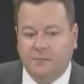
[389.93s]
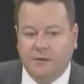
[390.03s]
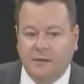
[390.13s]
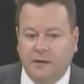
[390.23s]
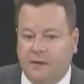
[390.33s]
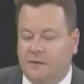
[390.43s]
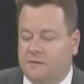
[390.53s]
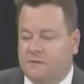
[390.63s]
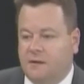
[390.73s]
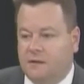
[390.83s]
but you
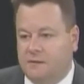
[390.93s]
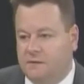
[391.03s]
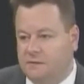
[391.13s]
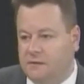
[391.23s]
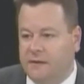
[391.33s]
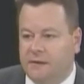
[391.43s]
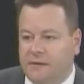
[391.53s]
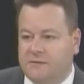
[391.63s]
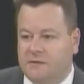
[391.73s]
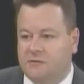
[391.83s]
sell these
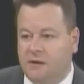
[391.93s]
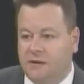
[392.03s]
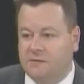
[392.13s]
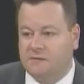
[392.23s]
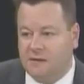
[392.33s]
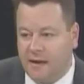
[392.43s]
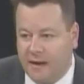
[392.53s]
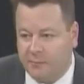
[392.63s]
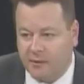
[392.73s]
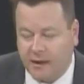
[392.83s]
illicit drugs, there's a lot
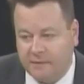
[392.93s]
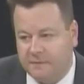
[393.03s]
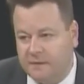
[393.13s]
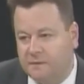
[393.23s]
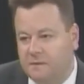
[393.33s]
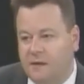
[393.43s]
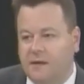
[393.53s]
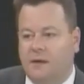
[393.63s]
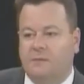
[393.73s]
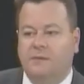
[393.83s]
of profit. So they
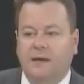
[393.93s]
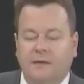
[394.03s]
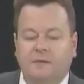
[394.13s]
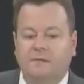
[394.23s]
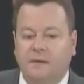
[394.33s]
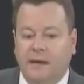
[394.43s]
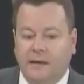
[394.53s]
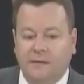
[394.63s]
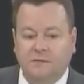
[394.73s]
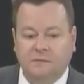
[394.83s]
come and they have these
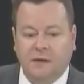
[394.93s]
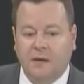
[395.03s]
gangs.